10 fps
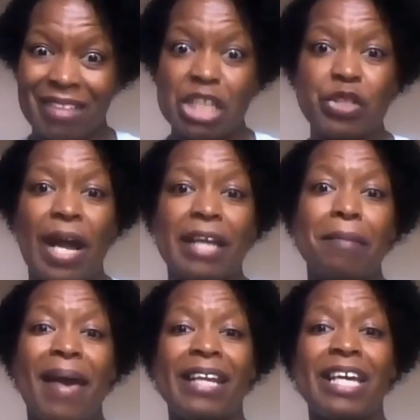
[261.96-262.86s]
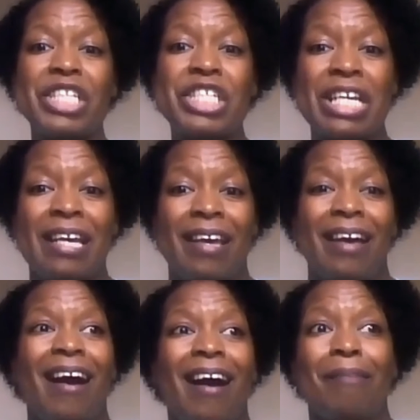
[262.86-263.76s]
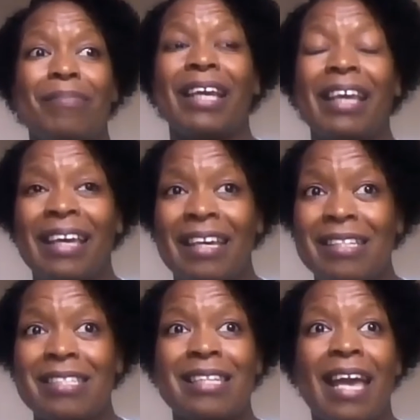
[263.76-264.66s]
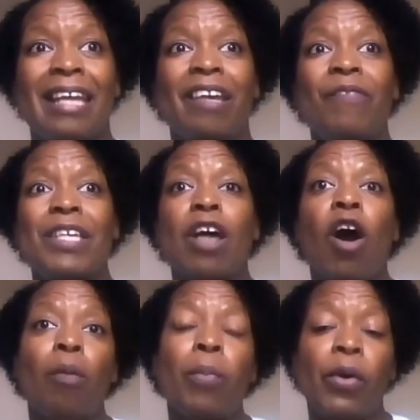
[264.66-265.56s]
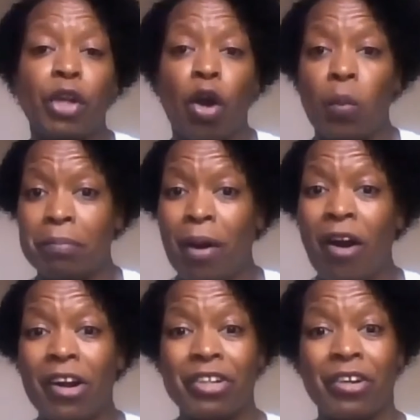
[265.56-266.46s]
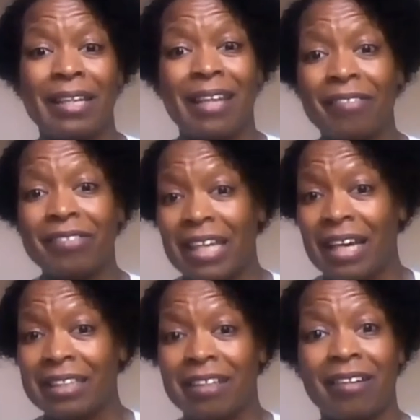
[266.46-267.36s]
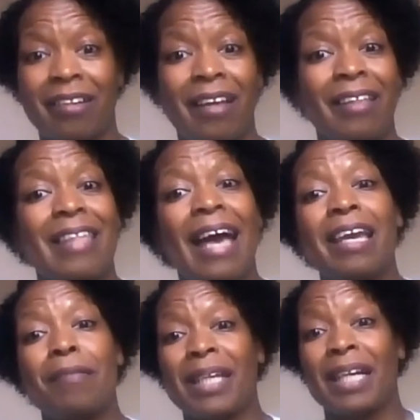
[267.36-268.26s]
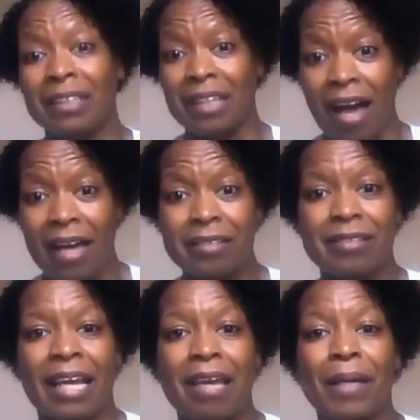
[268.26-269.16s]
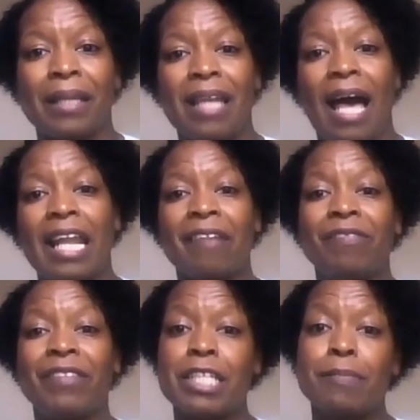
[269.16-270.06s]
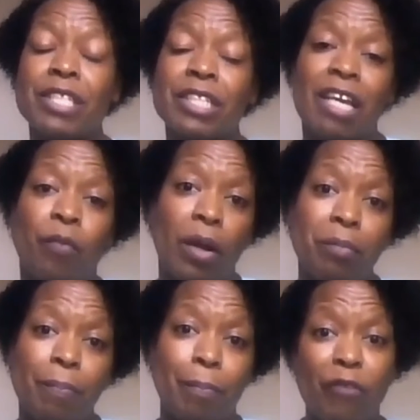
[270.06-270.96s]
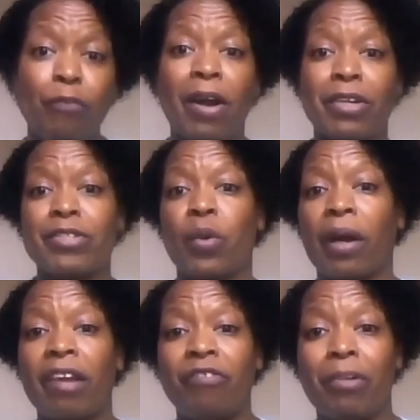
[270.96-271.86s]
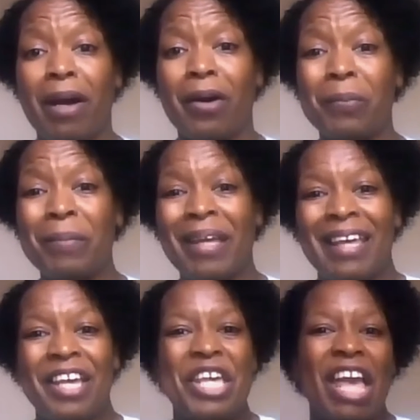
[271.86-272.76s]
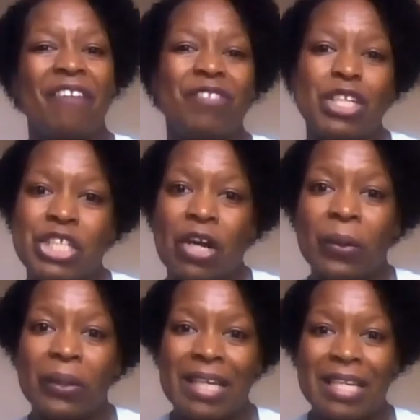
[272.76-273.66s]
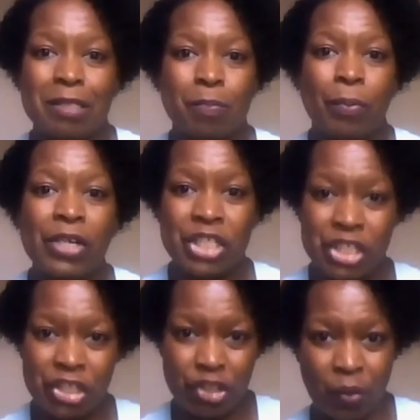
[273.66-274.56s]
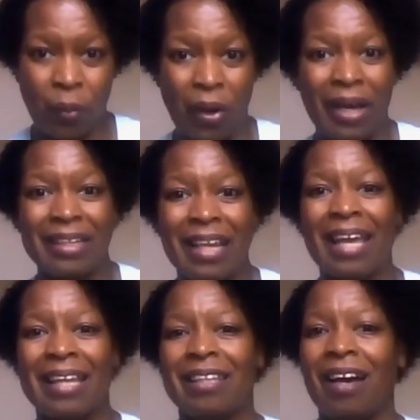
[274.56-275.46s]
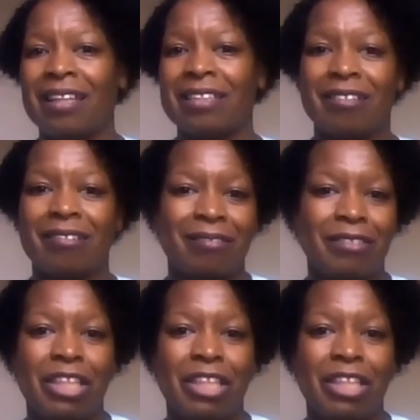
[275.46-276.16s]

trying to manage the kids, and if it's all poured on one partner and not the other, that can be a lot. Especially if both partners are working from home. If the juggle is pushed to one and the other